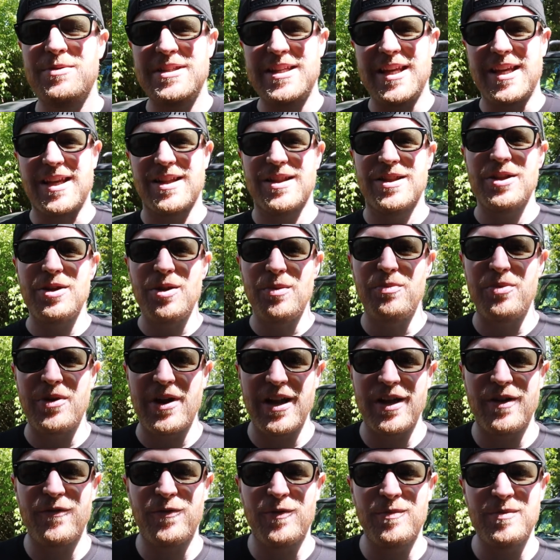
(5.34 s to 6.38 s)
to take a little
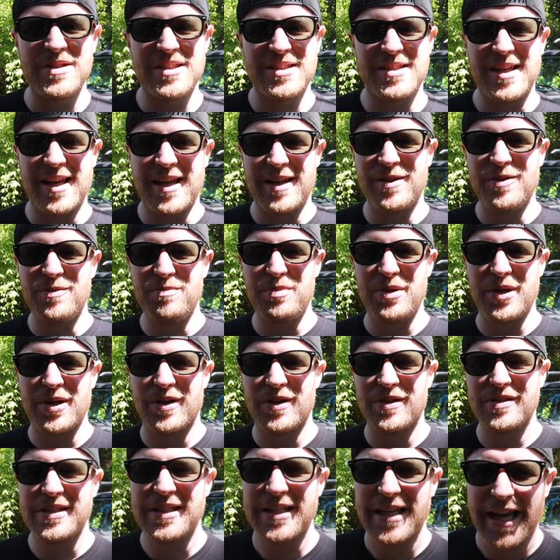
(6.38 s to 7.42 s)
break from the standard
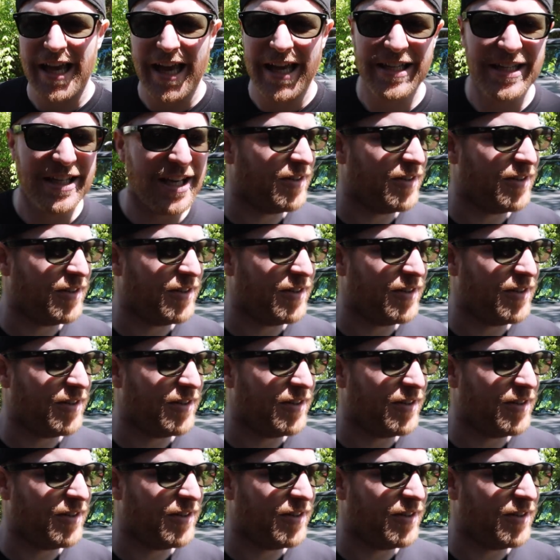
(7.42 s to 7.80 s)
build and